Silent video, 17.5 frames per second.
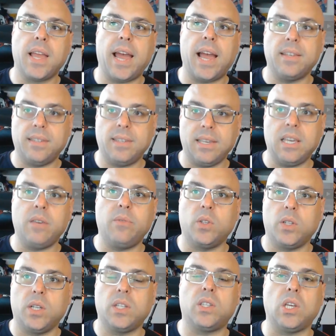as
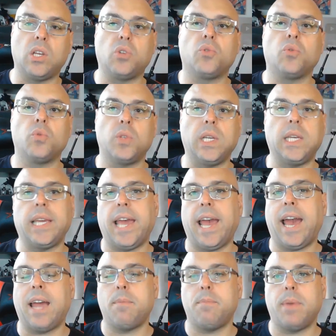evil as they truly
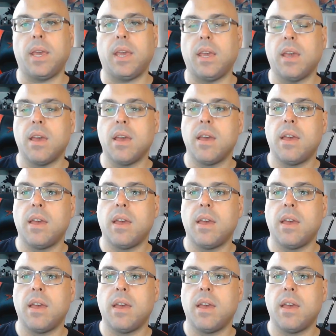can be.